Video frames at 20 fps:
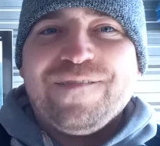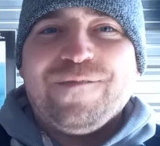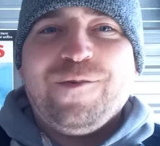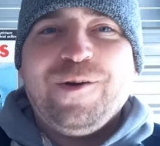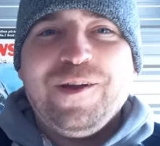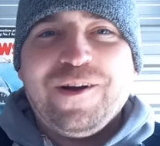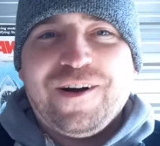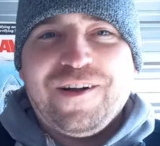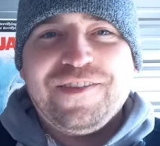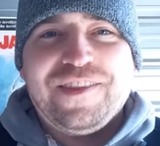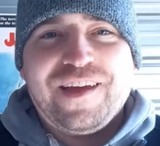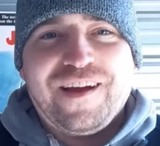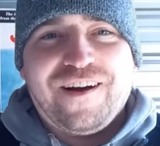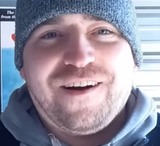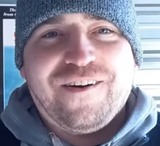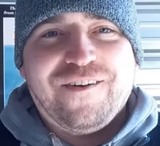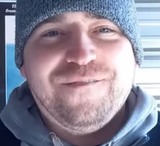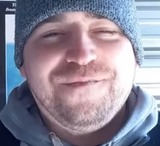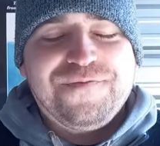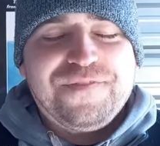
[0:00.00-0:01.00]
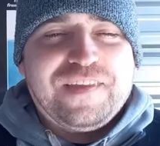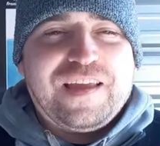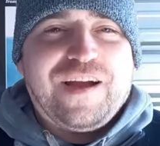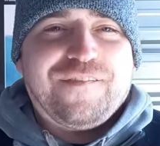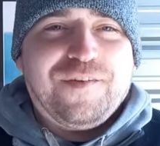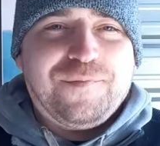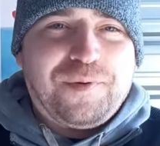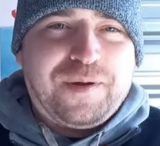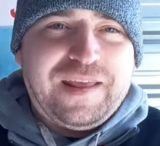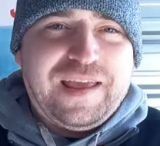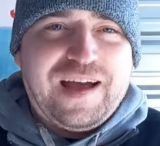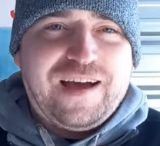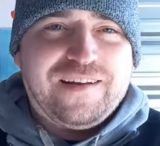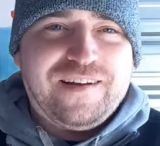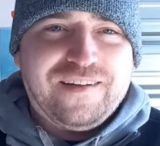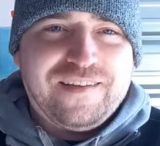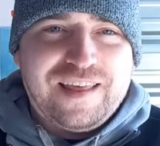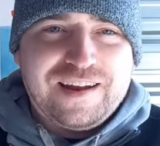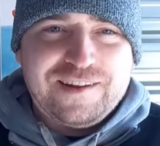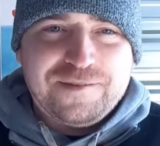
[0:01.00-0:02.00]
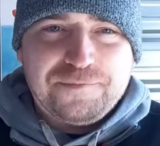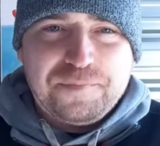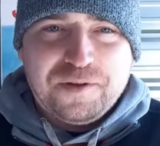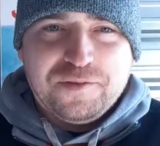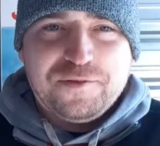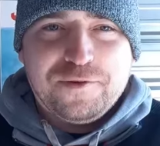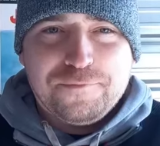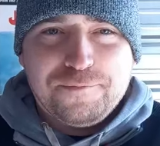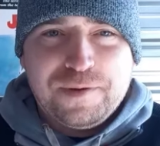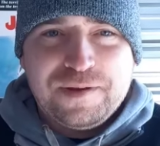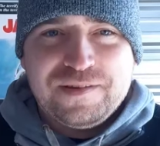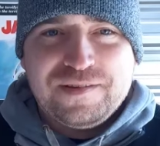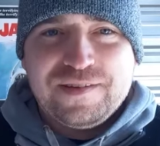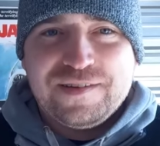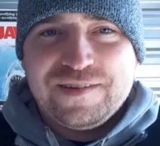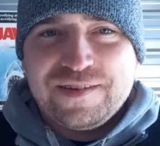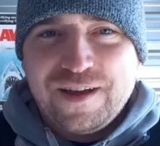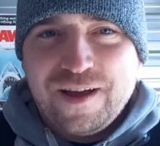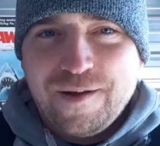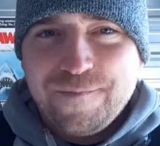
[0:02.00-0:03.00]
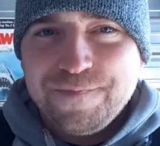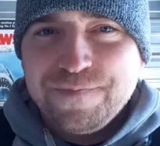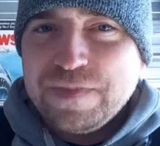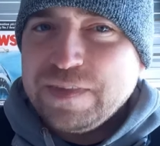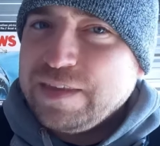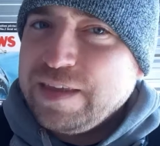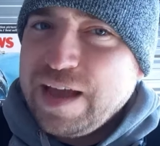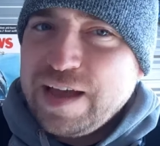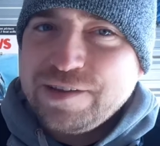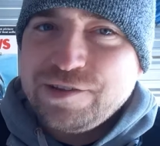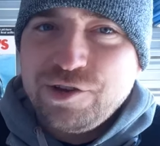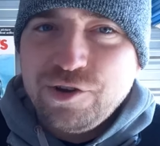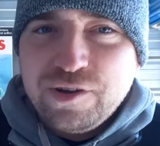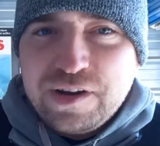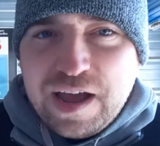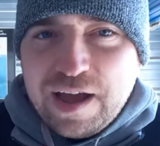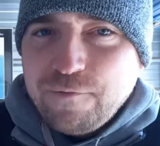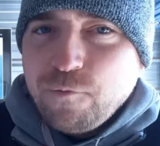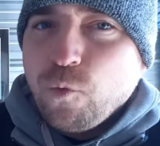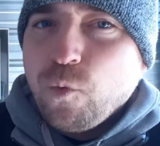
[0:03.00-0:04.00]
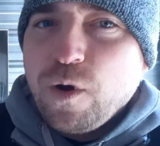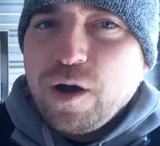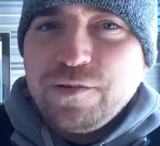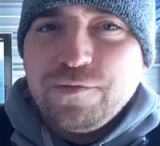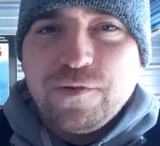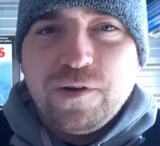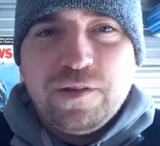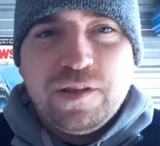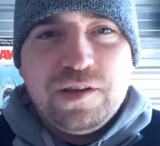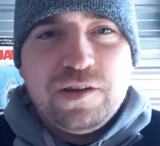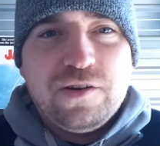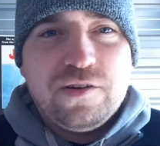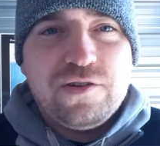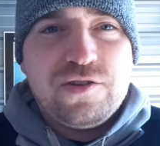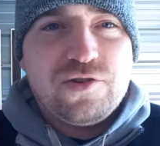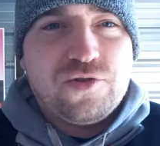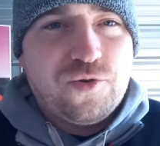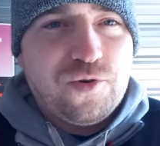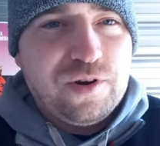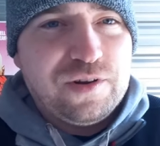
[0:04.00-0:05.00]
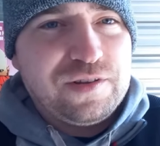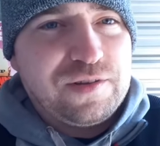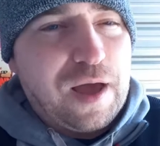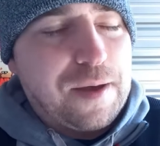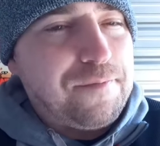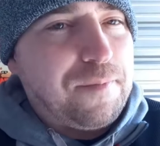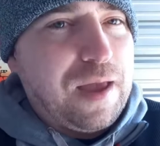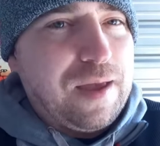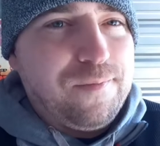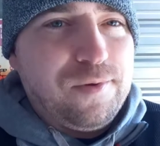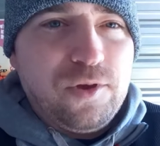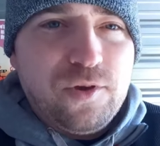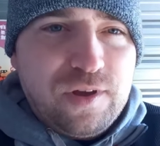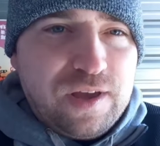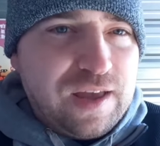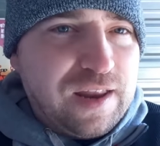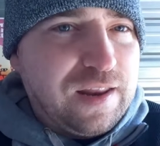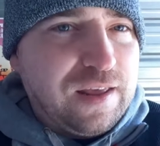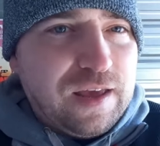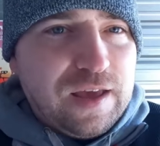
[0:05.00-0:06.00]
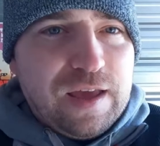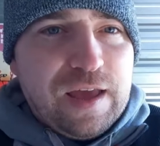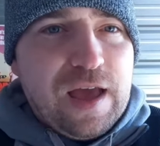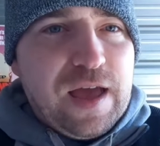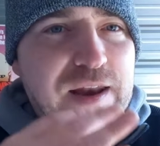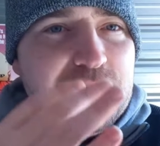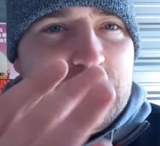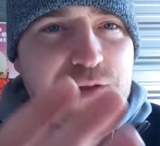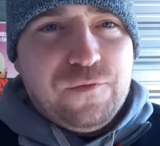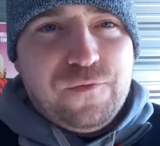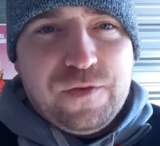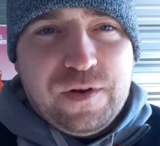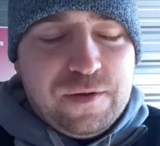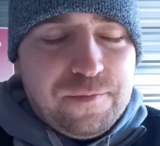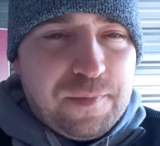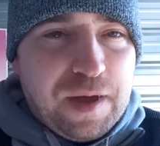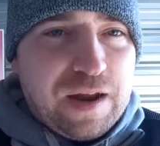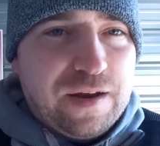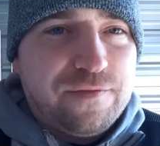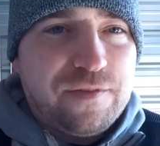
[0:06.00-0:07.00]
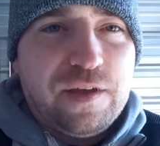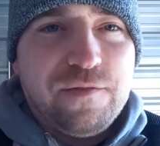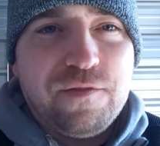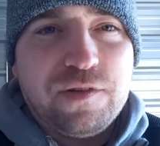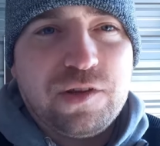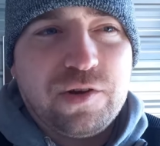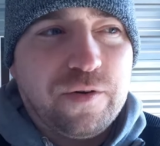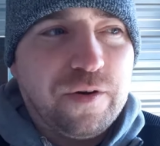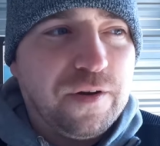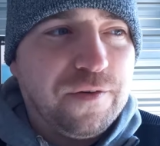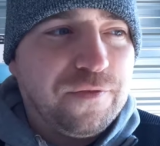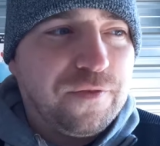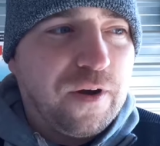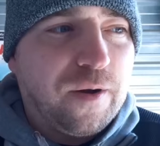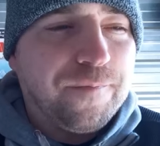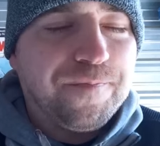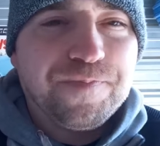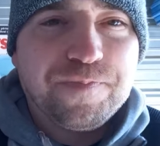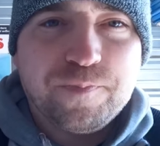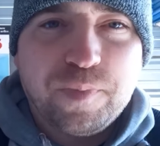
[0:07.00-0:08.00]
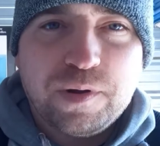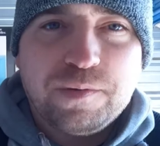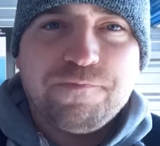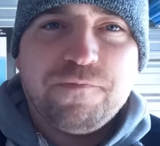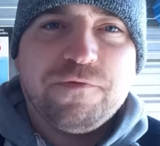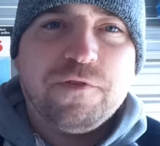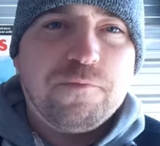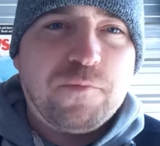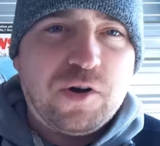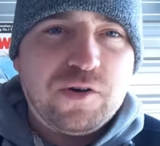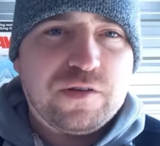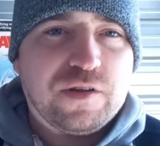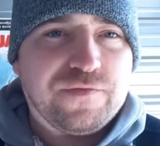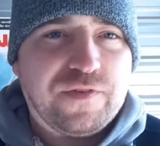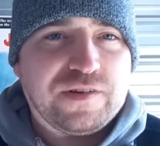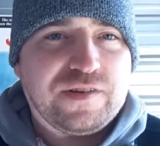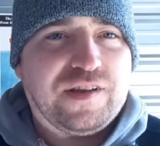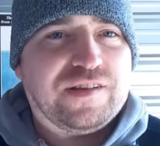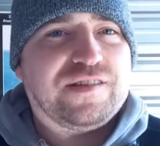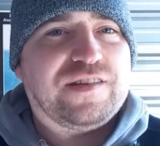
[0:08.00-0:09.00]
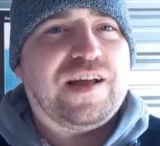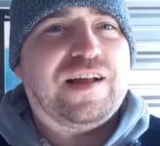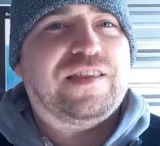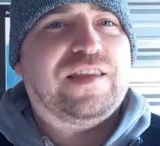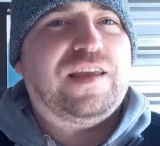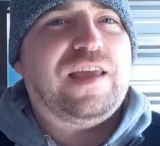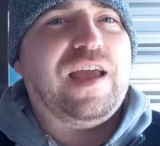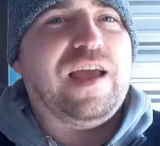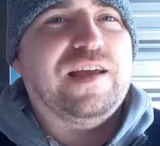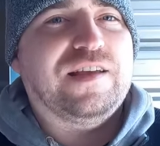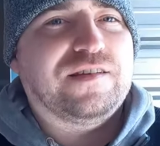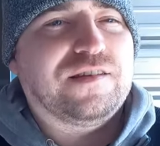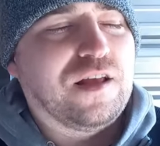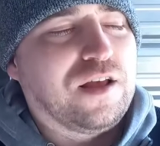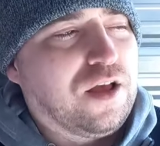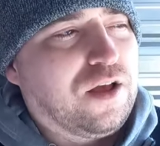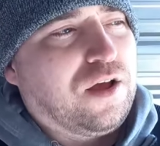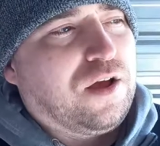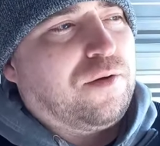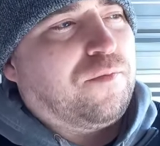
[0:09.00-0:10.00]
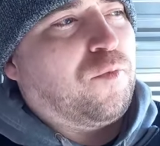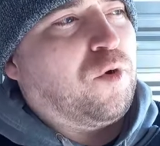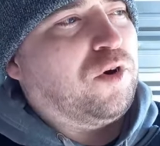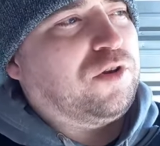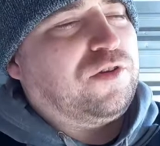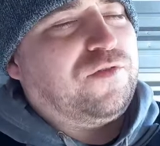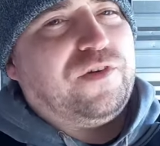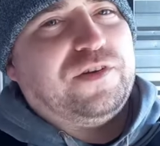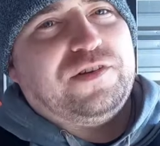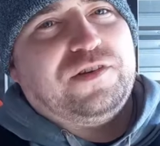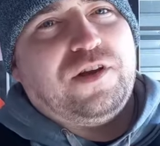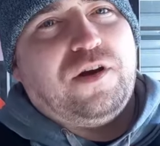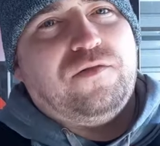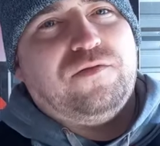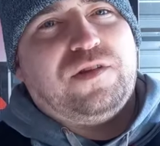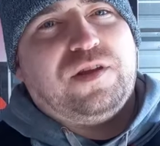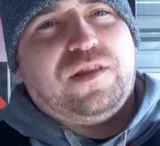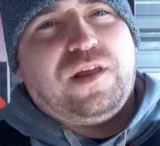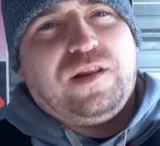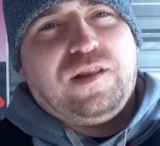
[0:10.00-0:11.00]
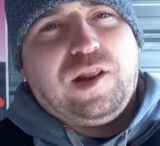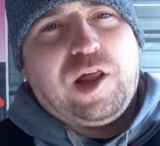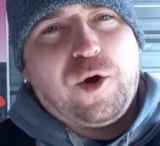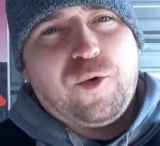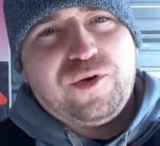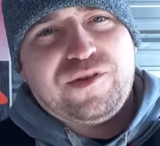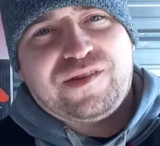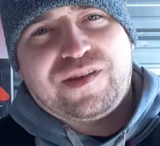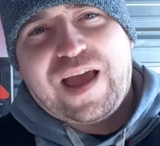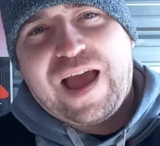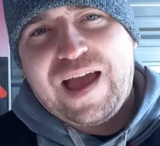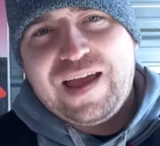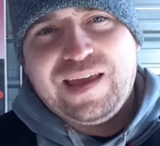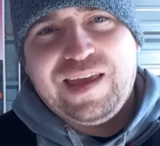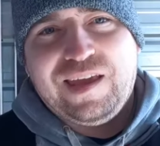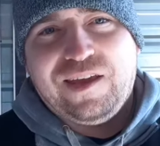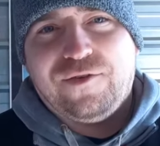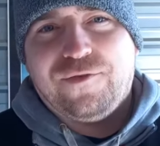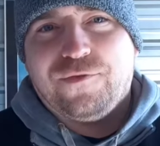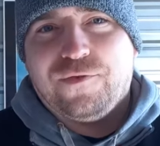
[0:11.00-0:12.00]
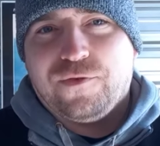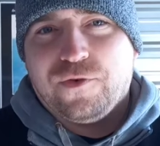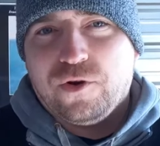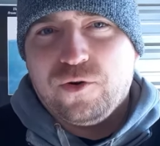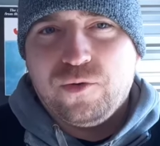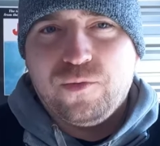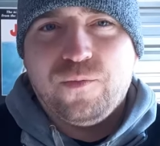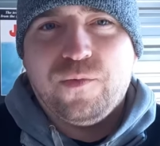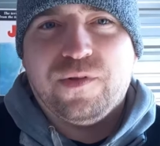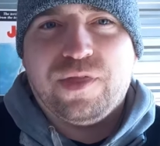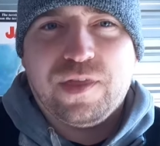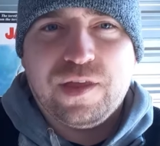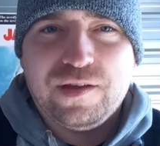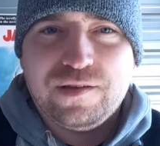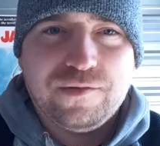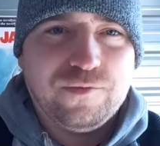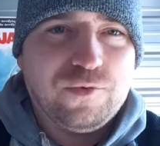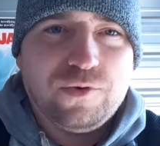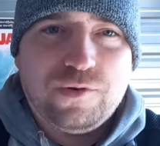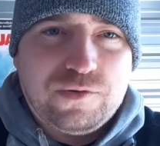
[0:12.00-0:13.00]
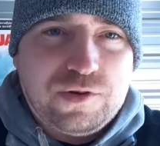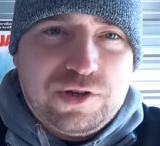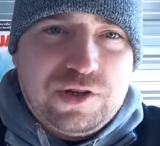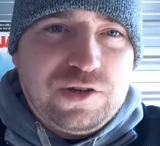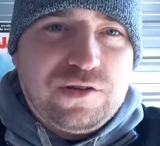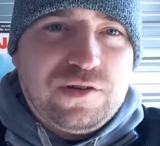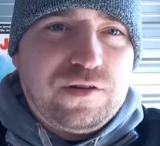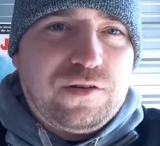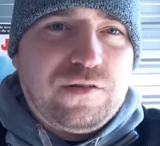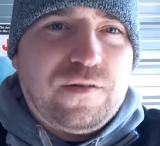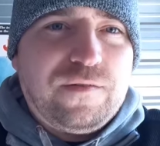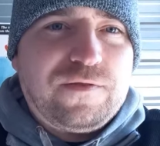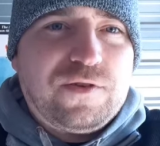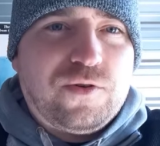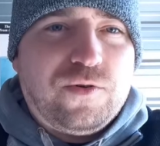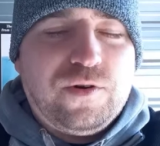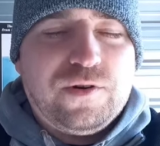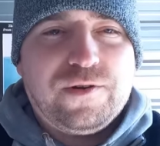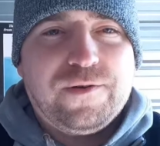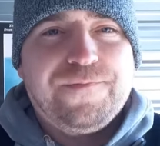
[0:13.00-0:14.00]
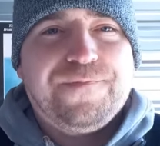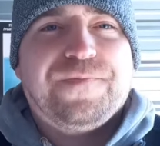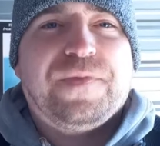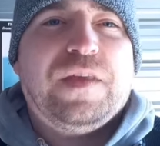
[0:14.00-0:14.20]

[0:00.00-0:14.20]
We all know, everybody out here that has built their business up, yes, you can have 1 really good source that maybe you get an infinite amount of inventory from, but for most of us, that's not the case. Most of us go to the lowest hanging fruit with it. It's just the thrift stores.